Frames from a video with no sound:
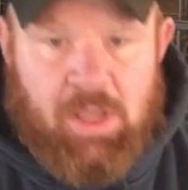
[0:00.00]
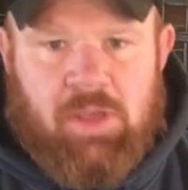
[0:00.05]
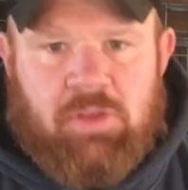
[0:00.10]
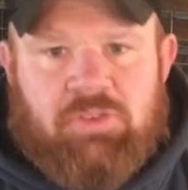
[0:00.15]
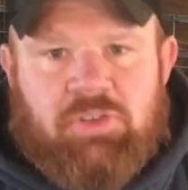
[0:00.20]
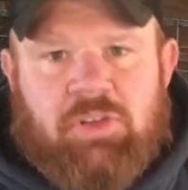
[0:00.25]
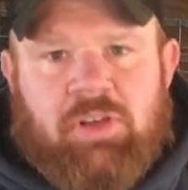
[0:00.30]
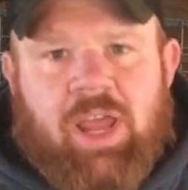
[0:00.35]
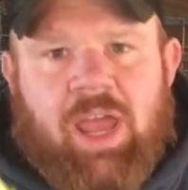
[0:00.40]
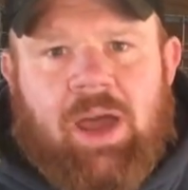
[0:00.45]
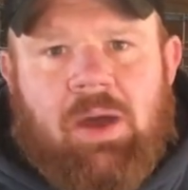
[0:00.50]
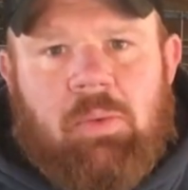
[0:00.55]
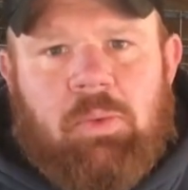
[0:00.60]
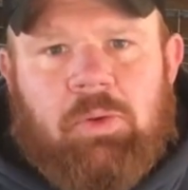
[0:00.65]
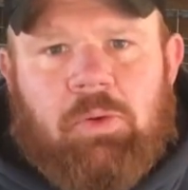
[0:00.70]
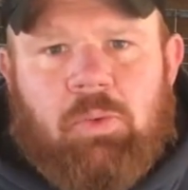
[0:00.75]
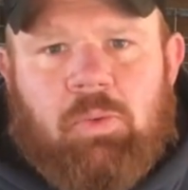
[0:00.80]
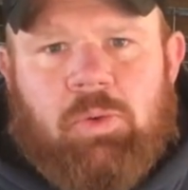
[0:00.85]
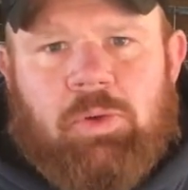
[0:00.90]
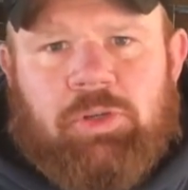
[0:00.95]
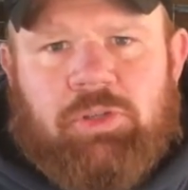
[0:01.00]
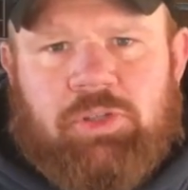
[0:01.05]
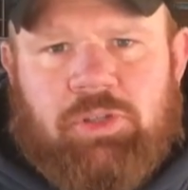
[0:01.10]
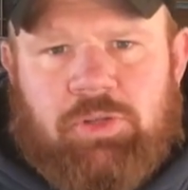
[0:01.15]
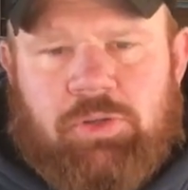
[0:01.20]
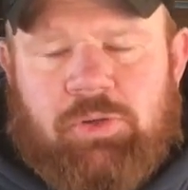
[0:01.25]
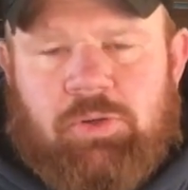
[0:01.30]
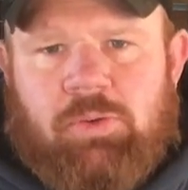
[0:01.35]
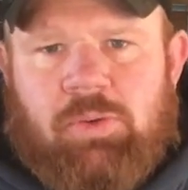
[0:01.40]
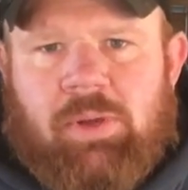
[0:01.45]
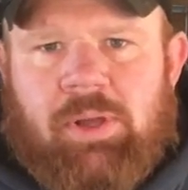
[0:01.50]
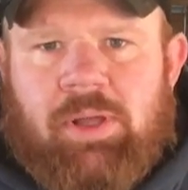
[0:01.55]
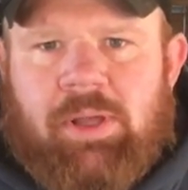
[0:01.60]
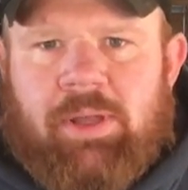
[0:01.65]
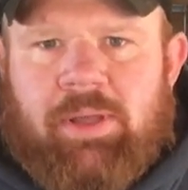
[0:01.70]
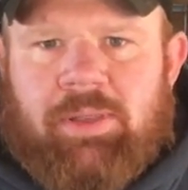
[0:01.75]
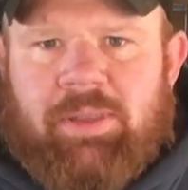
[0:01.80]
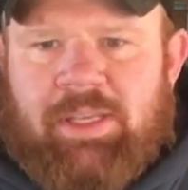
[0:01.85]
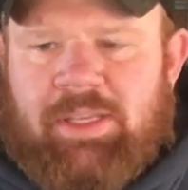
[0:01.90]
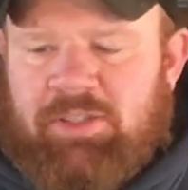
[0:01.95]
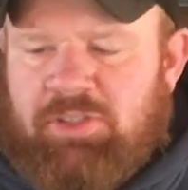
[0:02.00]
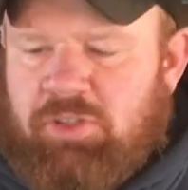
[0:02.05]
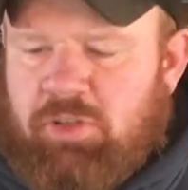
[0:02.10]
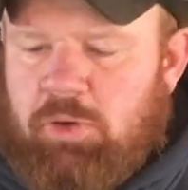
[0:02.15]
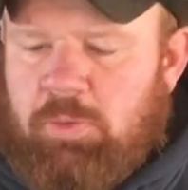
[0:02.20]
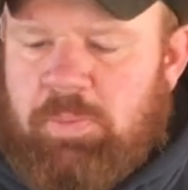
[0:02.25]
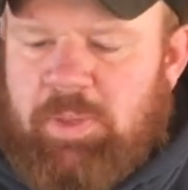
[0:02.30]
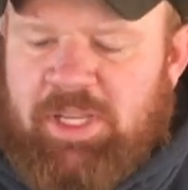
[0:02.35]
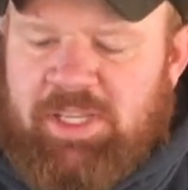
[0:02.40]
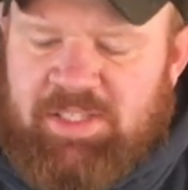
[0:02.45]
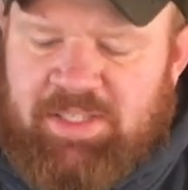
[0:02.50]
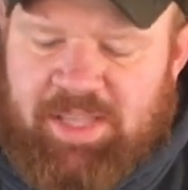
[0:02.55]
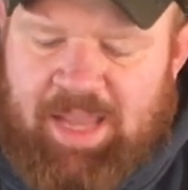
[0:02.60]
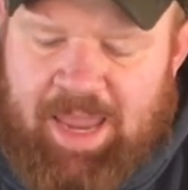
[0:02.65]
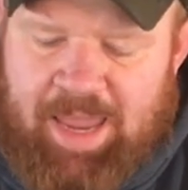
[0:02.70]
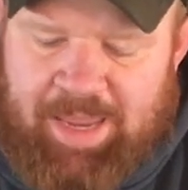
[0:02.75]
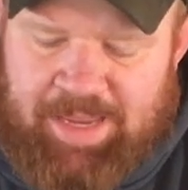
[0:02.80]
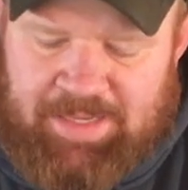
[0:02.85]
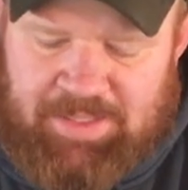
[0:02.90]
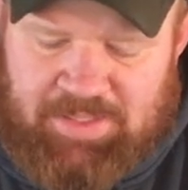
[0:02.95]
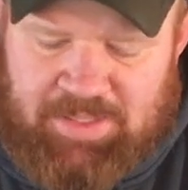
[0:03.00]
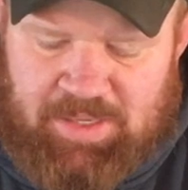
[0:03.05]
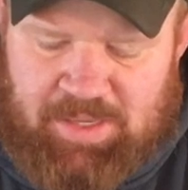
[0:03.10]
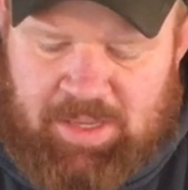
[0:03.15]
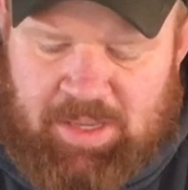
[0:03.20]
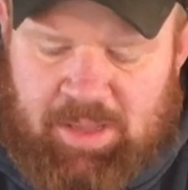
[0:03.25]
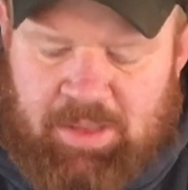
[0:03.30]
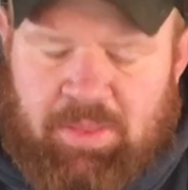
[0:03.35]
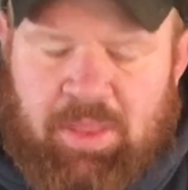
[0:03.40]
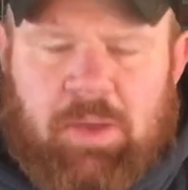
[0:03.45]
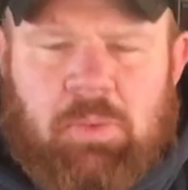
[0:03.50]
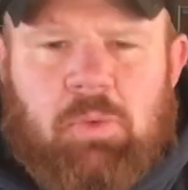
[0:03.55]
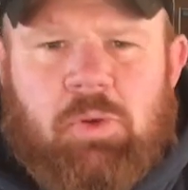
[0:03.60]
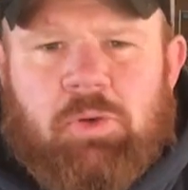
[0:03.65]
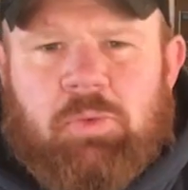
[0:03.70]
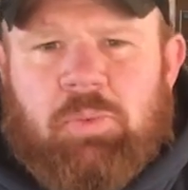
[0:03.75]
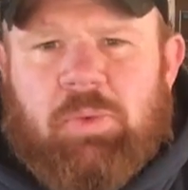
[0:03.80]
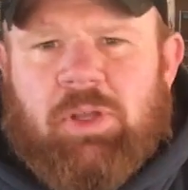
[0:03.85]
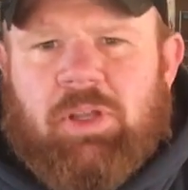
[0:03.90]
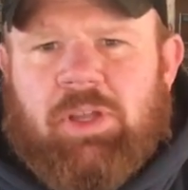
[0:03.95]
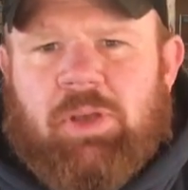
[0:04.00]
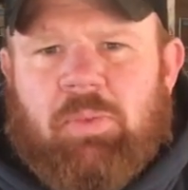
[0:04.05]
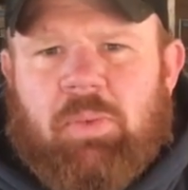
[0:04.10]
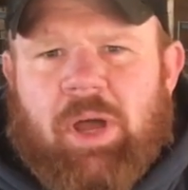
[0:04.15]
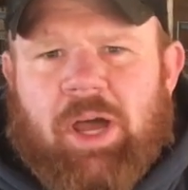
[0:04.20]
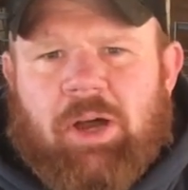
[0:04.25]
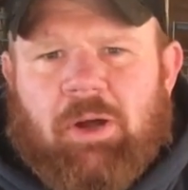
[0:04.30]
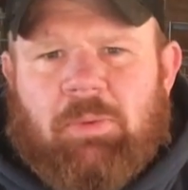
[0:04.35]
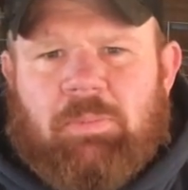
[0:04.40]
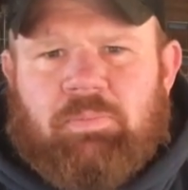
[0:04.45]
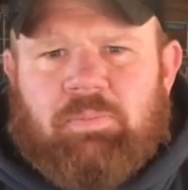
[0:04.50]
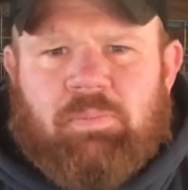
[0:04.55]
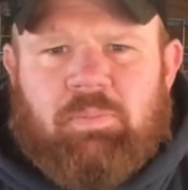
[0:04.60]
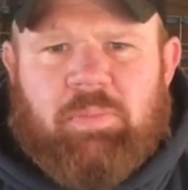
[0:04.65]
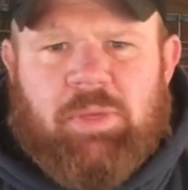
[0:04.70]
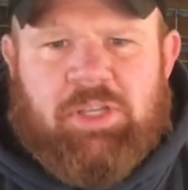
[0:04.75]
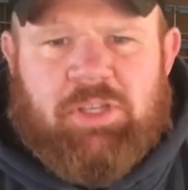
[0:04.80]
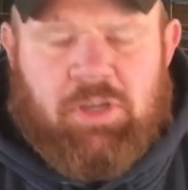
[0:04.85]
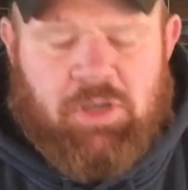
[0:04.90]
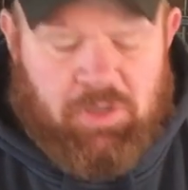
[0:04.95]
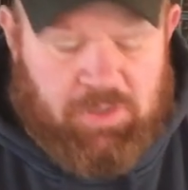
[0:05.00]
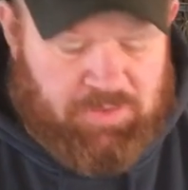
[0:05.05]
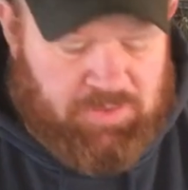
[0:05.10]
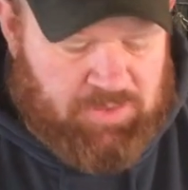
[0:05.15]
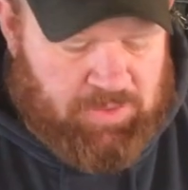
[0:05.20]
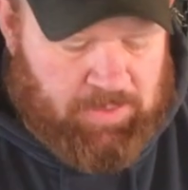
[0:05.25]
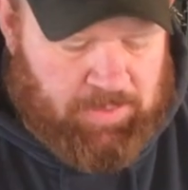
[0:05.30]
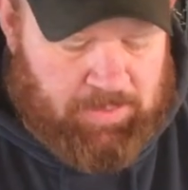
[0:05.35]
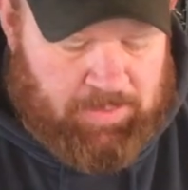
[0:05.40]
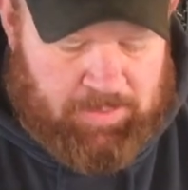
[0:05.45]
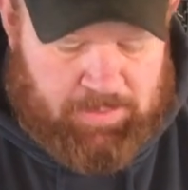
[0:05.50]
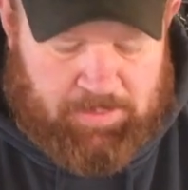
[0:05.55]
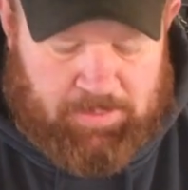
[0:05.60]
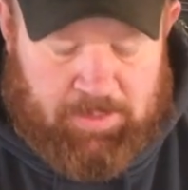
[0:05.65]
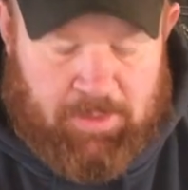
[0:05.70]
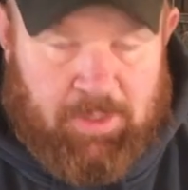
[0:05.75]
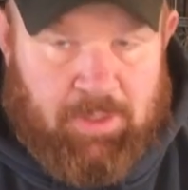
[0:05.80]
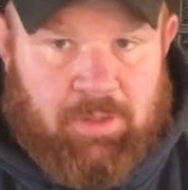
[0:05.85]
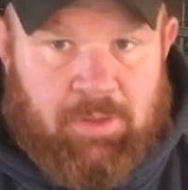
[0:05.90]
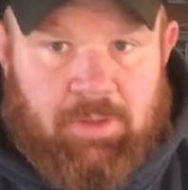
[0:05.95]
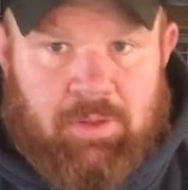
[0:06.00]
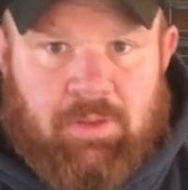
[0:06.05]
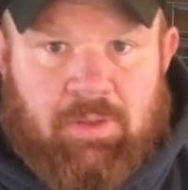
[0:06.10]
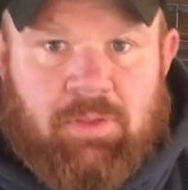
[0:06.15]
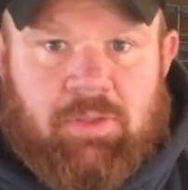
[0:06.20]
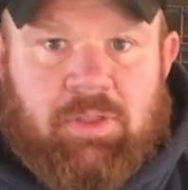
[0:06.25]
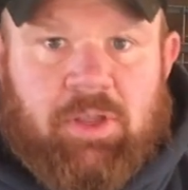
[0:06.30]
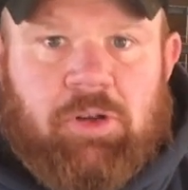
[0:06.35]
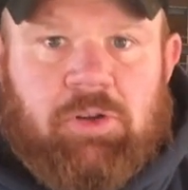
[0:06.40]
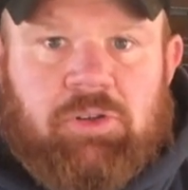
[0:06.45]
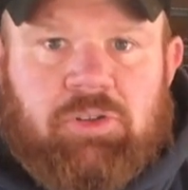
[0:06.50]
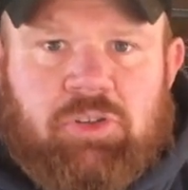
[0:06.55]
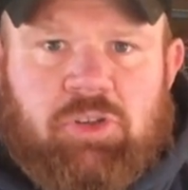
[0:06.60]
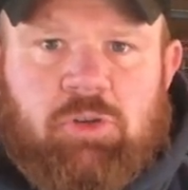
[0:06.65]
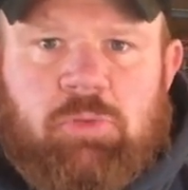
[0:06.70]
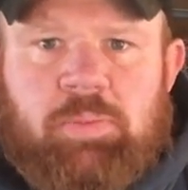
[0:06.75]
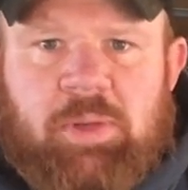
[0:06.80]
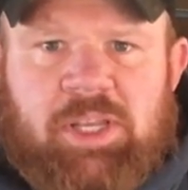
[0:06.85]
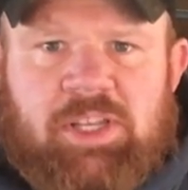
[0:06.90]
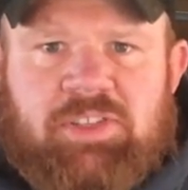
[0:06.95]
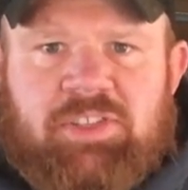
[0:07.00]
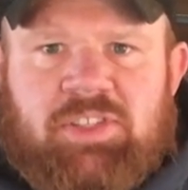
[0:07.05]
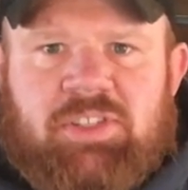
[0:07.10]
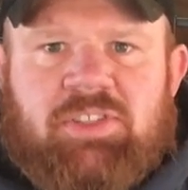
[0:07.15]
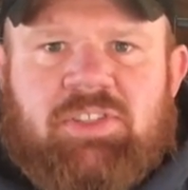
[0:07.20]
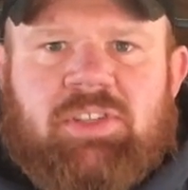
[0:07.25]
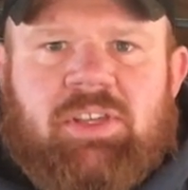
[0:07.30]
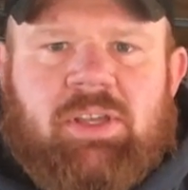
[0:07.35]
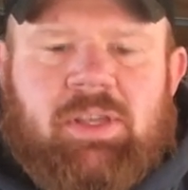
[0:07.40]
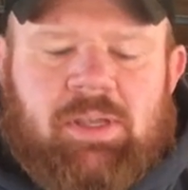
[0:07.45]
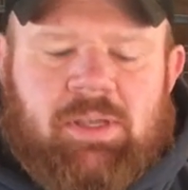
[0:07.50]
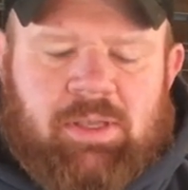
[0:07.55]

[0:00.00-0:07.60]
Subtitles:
So now we're on to these two-piece tags. They work really well because they're in two pieces.